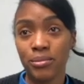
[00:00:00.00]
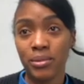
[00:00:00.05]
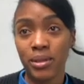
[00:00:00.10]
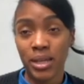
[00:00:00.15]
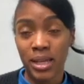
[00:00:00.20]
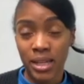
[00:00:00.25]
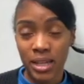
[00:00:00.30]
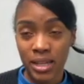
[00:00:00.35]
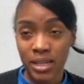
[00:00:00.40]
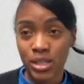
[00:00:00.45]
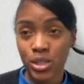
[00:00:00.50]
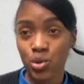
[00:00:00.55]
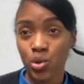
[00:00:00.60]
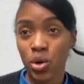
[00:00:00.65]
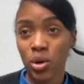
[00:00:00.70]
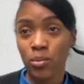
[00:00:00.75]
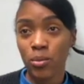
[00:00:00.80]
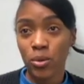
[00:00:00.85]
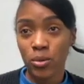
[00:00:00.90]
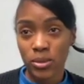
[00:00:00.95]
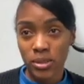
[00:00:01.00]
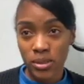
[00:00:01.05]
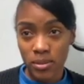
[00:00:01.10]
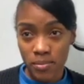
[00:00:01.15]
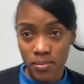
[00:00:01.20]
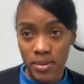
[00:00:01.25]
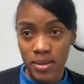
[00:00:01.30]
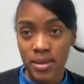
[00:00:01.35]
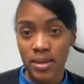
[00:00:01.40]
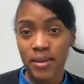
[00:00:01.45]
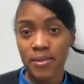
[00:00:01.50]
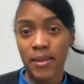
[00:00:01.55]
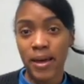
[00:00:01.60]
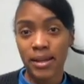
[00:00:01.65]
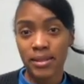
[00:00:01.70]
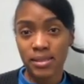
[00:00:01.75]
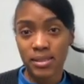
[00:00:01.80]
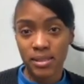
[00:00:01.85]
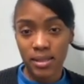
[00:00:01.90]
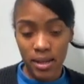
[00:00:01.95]
it is normal to be in
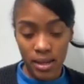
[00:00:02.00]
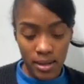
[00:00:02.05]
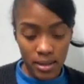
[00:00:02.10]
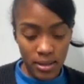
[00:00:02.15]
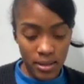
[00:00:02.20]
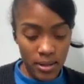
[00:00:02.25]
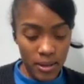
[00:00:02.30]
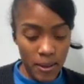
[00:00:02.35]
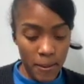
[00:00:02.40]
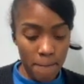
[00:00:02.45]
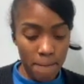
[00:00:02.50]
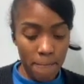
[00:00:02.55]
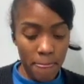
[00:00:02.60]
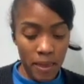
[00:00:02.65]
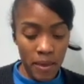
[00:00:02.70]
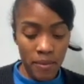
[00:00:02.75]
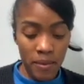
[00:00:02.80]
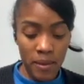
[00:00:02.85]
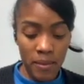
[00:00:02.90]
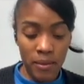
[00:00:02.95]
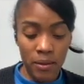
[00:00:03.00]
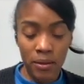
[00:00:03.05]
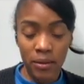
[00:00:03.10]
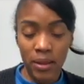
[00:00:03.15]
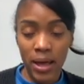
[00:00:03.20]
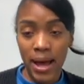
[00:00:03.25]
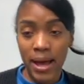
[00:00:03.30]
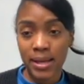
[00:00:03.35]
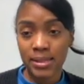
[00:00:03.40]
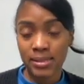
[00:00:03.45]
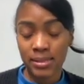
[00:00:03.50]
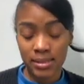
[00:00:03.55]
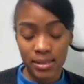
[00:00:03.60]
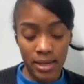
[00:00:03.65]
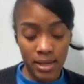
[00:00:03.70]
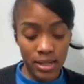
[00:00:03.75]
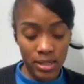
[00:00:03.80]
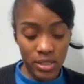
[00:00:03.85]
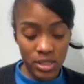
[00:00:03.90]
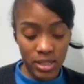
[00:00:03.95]
that state. And then the last
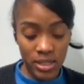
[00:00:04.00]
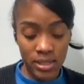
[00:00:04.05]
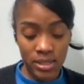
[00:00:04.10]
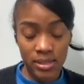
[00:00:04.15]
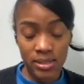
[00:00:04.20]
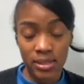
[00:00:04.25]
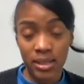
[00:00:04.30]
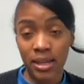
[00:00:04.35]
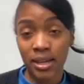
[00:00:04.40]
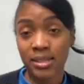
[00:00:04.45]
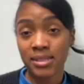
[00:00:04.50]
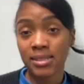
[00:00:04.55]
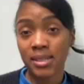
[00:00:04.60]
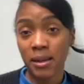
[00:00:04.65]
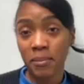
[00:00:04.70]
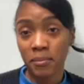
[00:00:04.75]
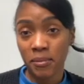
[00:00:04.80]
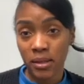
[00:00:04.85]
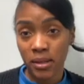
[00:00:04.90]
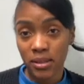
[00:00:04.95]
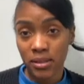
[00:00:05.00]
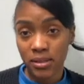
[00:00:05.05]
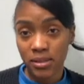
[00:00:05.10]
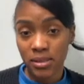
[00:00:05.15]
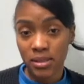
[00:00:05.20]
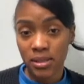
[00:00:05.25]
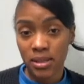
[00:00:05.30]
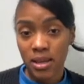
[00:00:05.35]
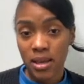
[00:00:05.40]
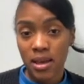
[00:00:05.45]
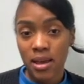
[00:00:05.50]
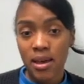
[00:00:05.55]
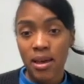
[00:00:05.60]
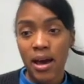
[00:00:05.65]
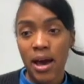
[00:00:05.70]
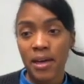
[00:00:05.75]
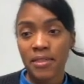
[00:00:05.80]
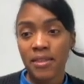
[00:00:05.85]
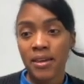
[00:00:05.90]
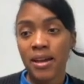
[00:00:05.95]
stage is acceptance.
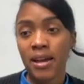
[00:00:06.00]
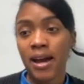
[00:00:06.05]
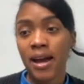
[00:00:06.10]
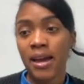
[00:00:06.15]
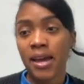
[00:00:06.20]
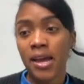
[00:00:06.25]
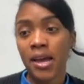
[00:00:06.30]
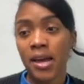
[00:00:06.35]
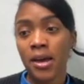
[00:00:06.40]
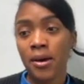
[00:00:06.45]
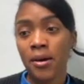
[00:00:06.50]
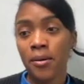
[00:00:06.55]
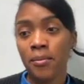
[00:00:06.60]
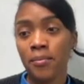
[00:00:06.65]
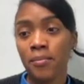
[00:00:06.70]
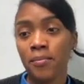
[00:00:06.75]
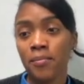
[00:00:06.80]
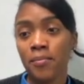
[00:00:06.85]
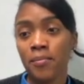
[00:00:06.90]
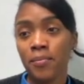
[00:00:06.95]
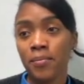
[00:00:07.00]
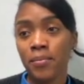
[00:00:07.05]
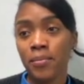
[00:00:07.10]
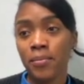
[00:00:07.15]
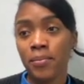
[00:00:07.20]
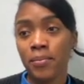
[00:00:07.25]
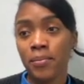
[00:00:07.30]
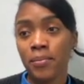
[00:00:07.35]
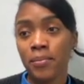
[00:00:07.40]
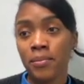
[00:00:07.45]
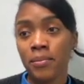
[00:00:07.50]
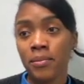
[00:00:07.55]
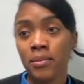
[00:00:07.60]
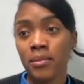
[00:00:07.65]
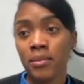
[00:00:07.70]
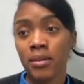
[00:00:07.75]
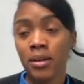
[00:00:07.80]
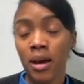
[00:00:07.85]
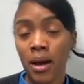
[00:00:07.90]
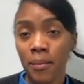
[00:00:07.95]
I think I am
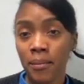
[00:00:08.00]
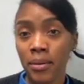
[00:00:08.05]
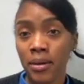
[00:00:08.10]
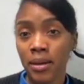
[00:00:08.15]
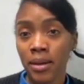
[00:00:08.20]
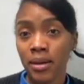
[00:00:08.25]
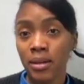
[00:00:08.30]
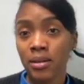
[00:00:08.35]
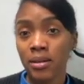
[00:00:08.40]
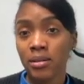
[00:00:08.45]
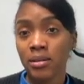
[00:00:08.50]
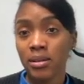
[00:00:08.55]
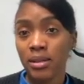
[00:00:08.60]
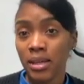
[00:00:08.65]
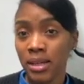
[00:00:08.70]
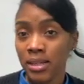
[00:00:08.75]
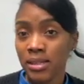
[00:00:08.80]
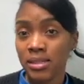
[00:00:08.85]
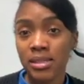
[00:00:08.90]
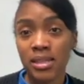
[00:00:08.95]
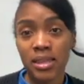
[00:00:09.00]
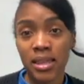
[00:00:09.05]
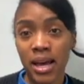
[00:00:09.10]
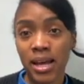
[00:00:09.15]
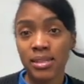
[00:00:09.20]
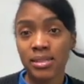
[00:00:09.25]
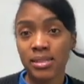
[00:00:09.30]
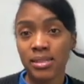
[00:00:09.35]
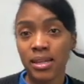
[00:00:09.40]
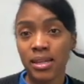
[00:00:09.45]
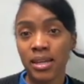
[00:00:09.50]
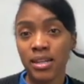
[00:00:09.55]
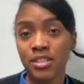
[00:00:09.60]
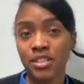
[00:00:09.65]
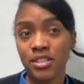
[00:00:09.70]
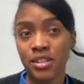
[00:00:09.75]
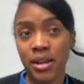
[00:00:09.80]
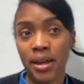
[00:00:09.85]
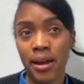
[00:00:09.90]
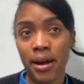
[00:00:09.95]
coming into that
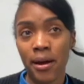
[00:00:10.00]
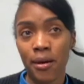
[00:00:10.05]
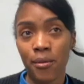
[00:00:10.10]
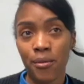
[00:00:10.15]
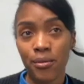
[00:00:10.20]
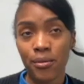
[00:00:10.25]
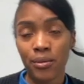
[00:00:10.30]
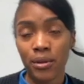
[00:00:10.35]
stage now.